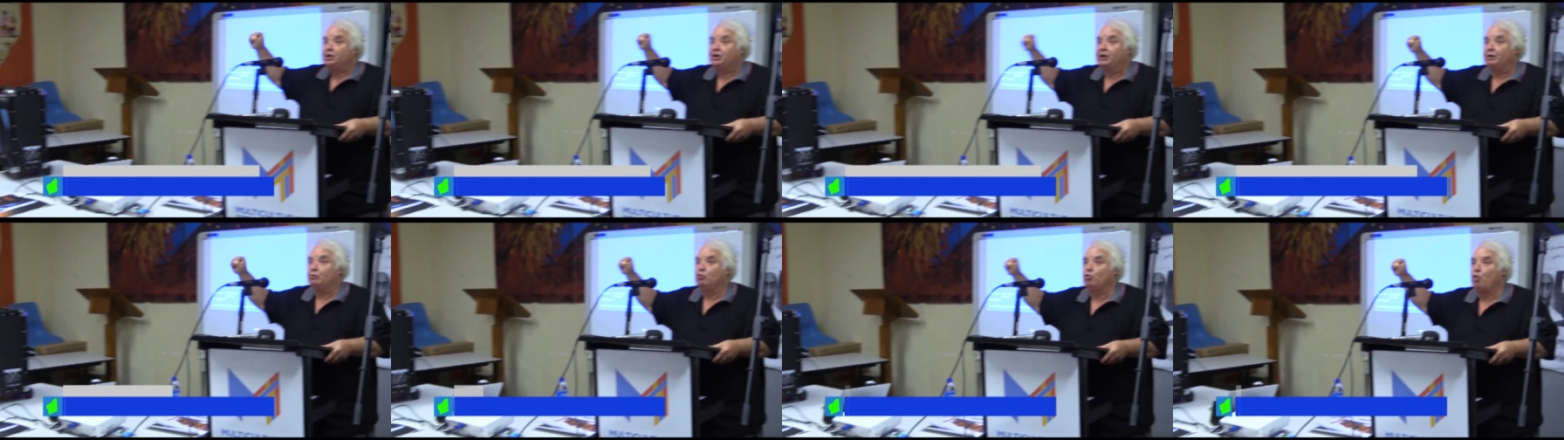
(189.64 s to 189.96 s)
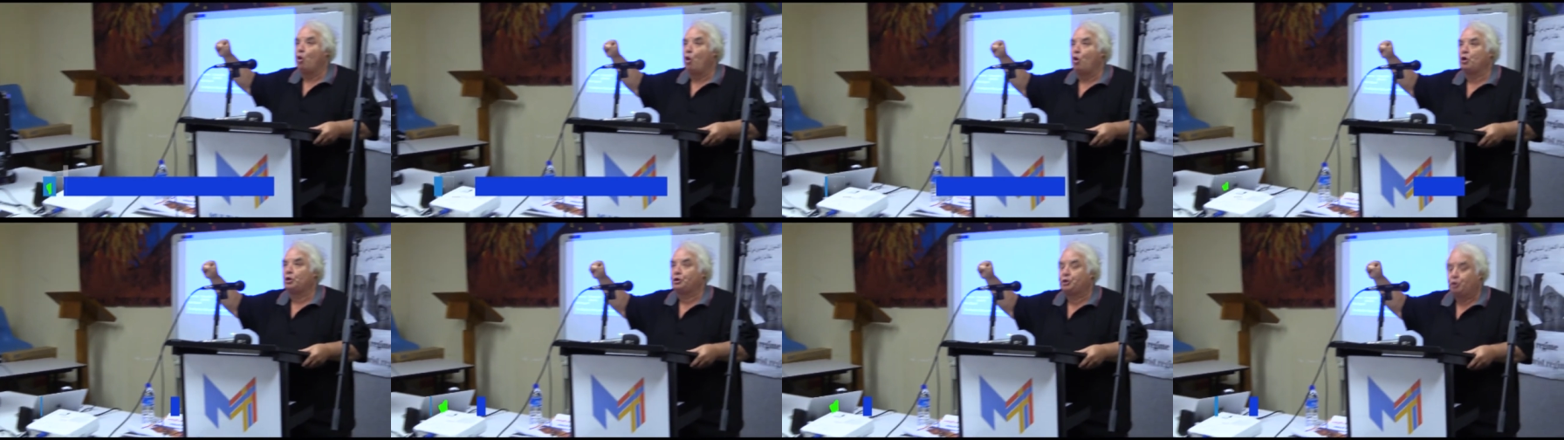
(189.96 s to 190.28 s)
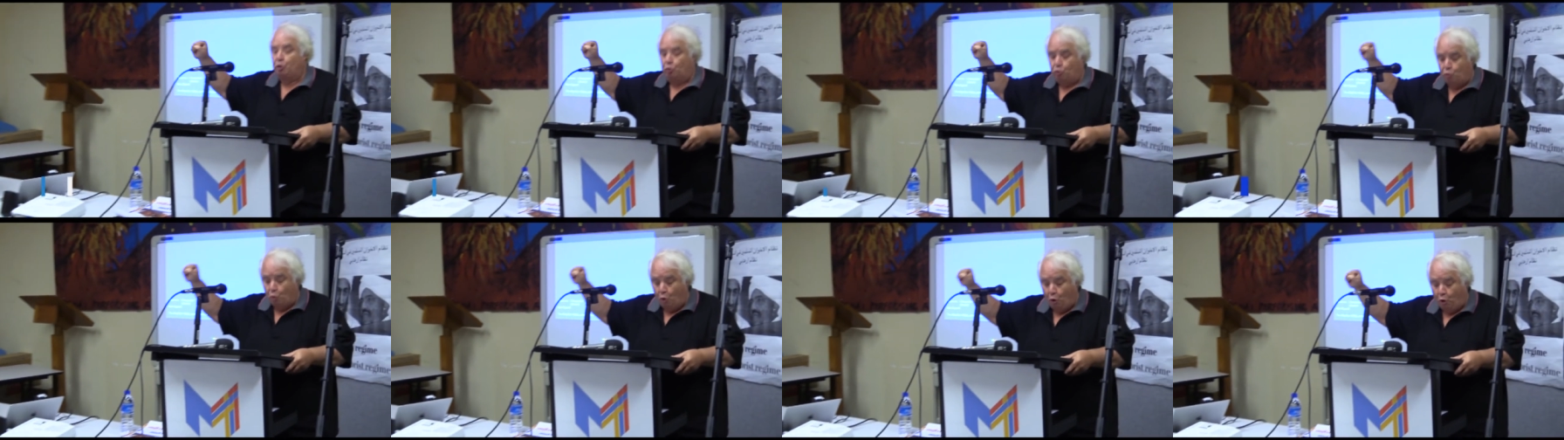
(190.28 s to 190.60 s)
she walked
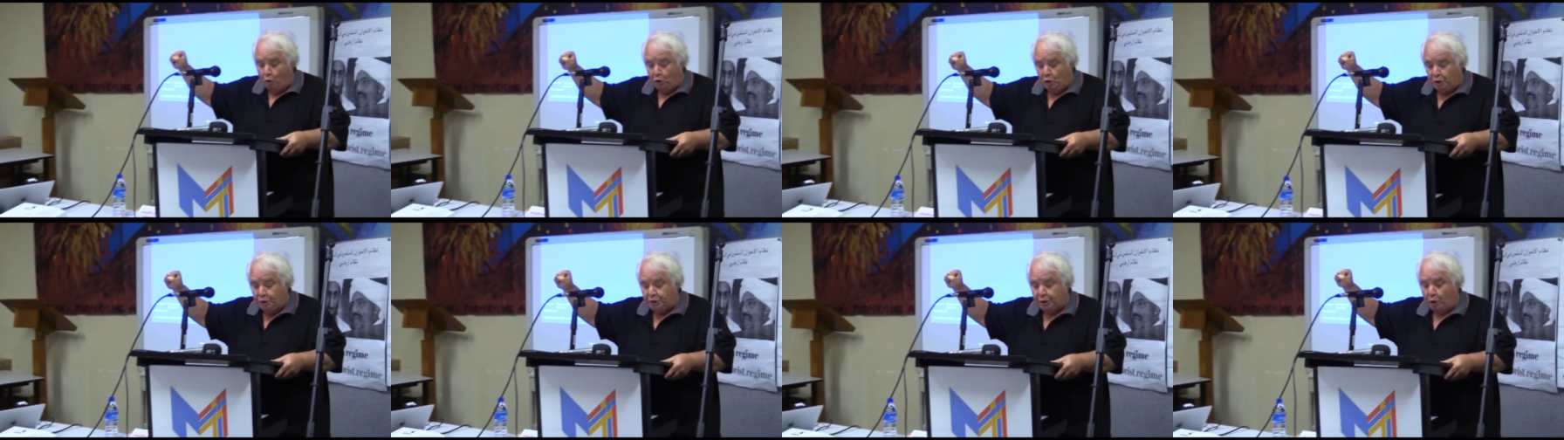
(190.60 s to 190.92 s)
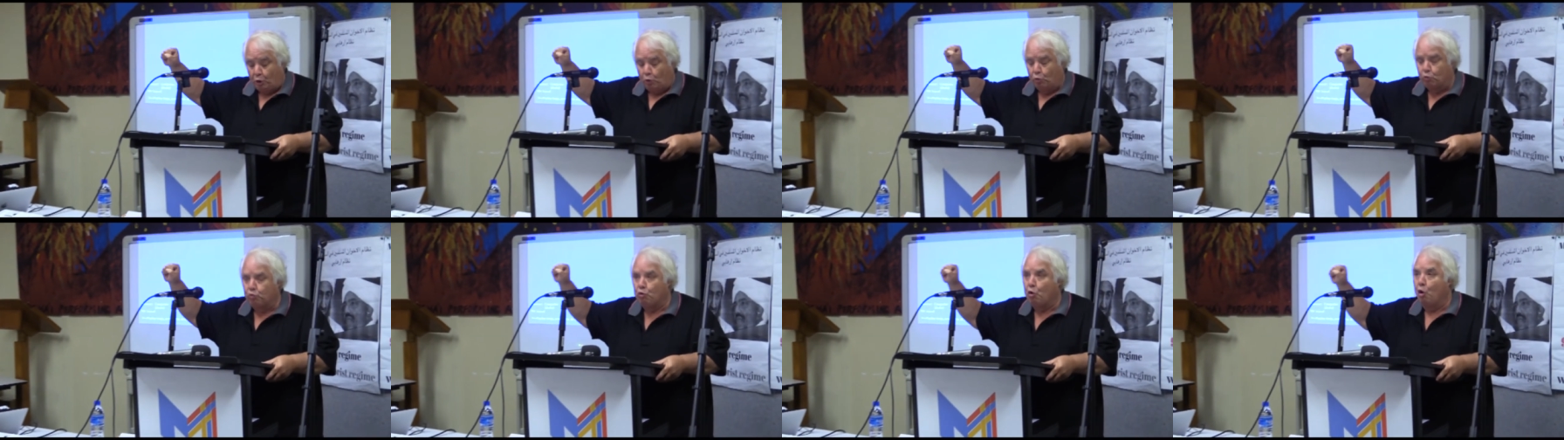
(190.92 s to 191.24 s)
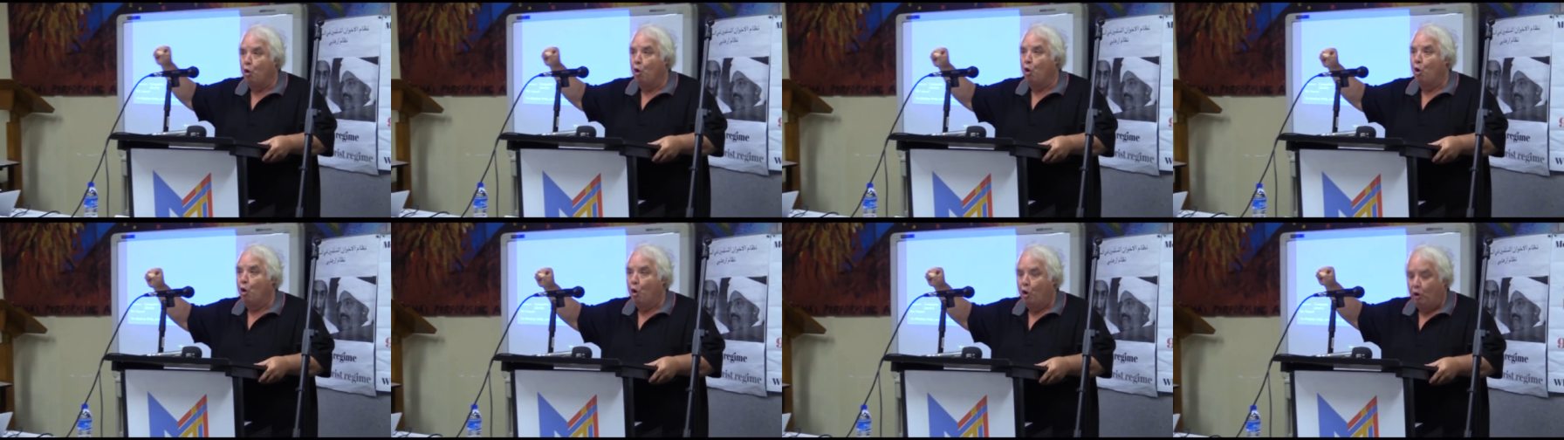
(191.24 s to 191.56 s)
towards a
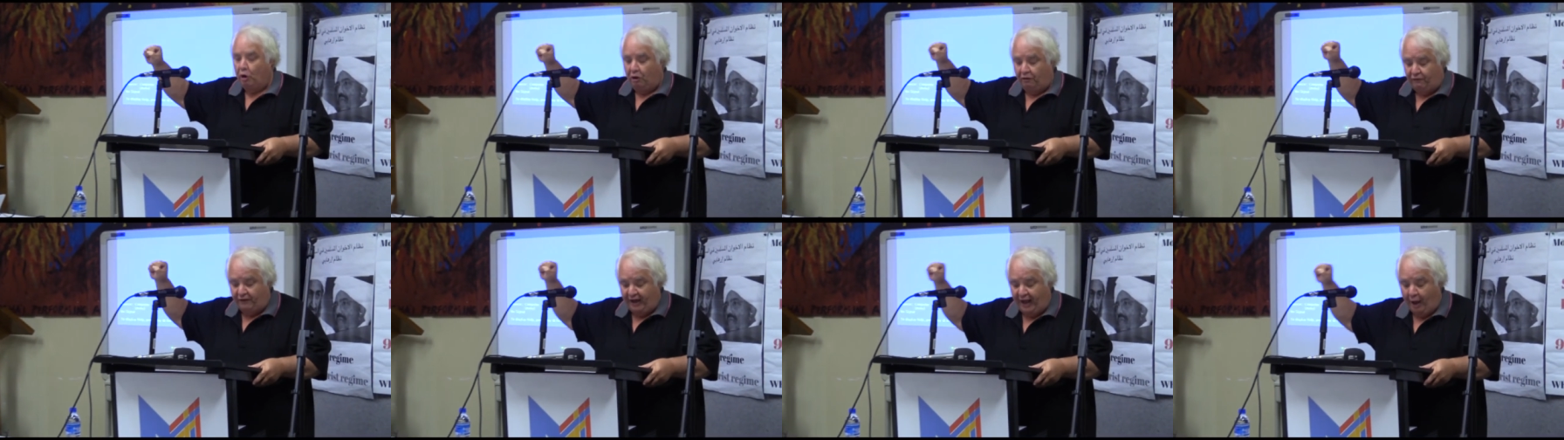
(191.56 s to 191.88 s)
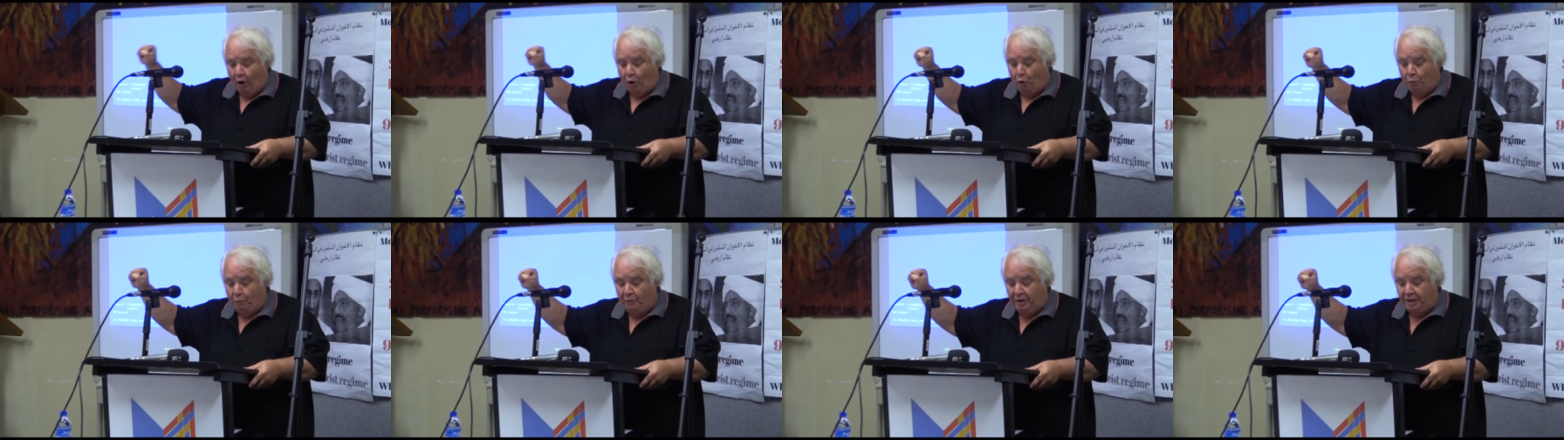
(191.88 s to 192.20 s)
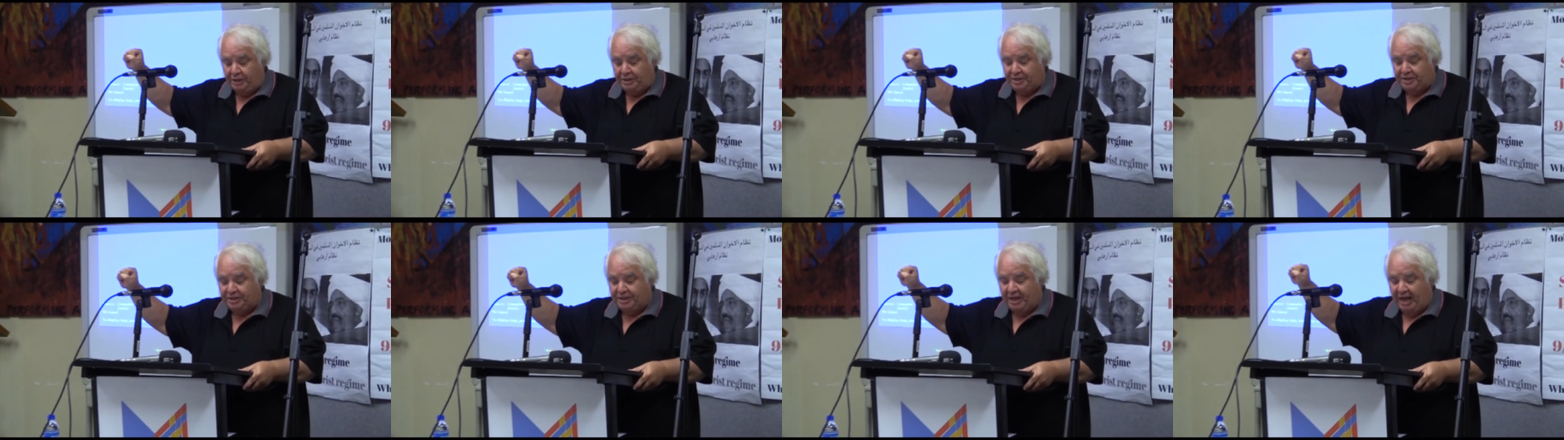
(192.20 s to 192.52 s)
wall of
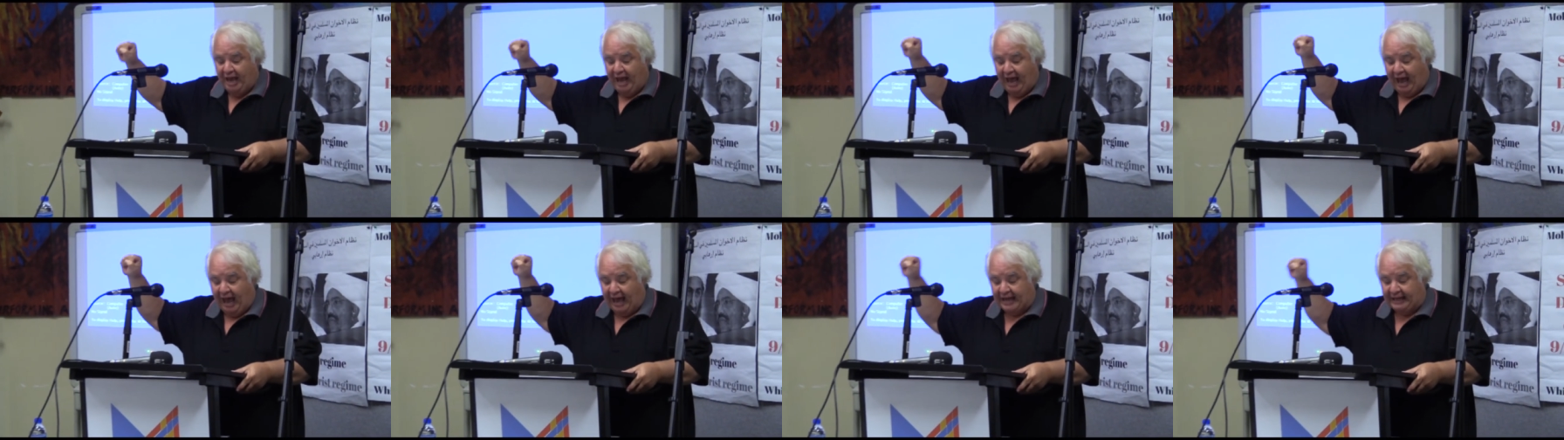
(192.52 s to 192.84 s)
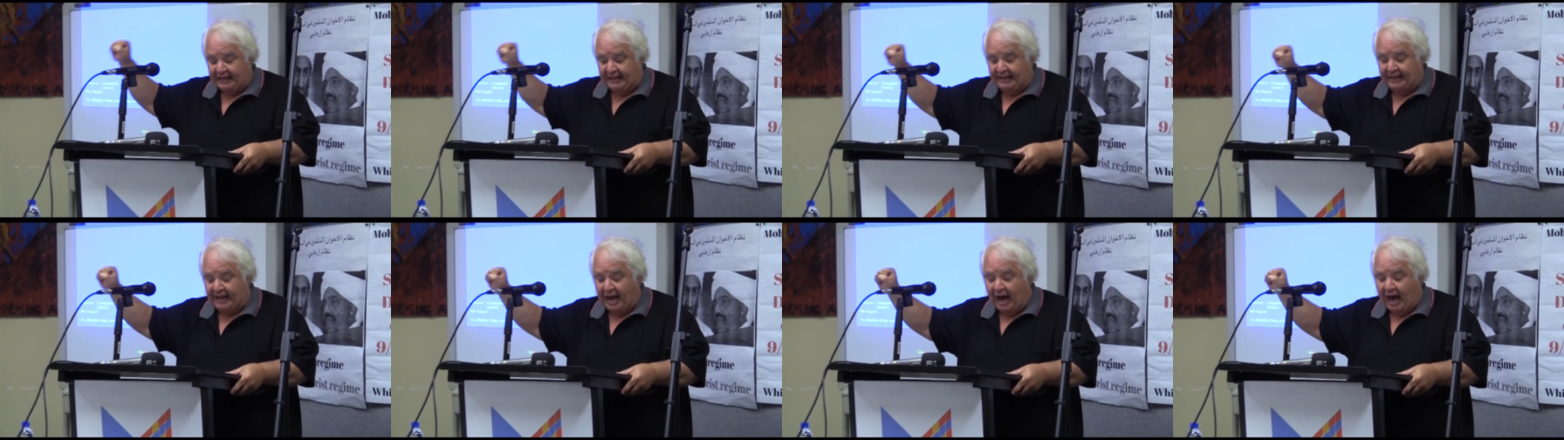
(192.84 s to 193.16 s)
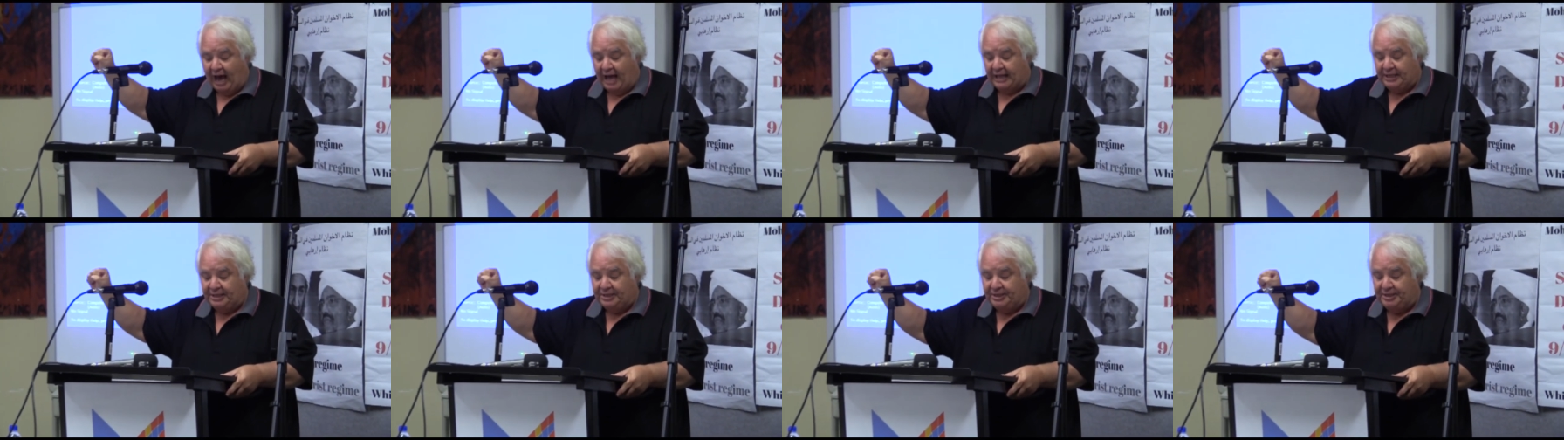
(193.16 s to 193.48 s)
helmets and
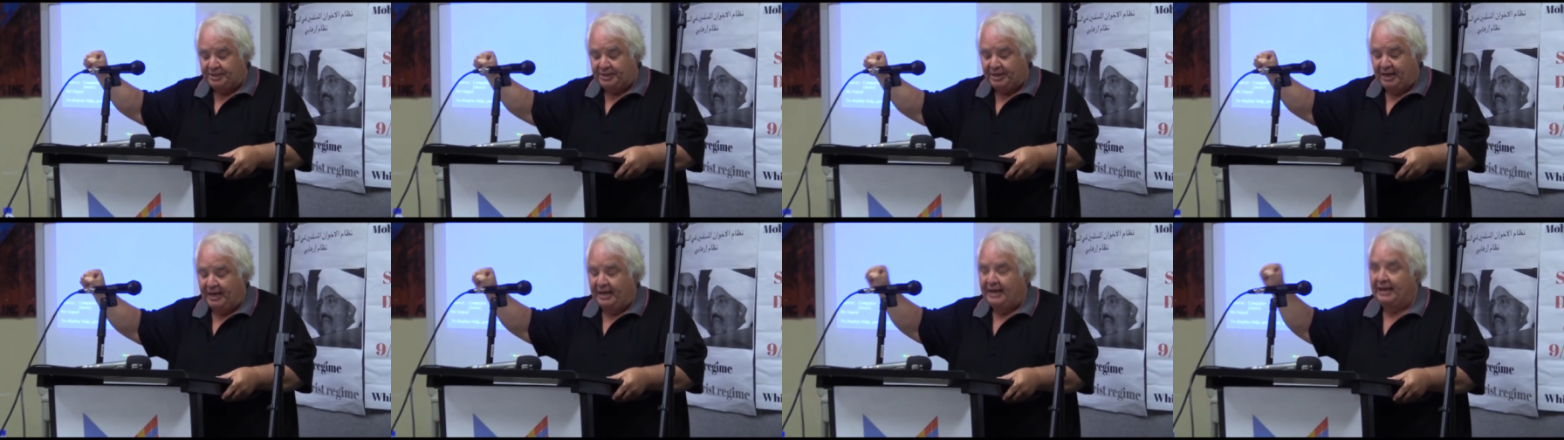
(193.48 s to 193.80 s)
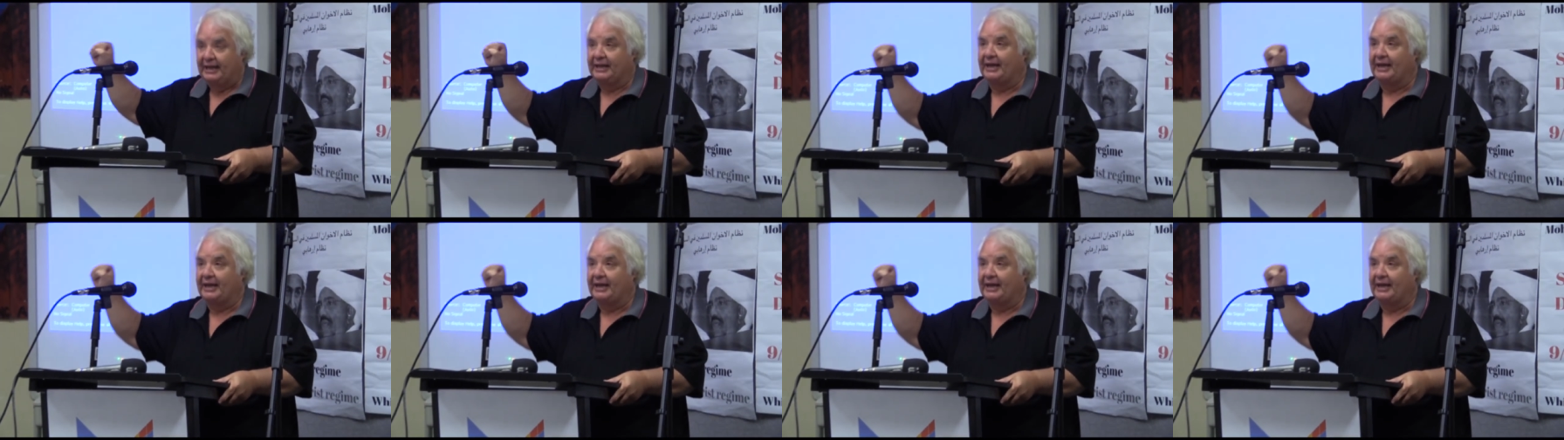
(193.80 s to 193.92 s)
guns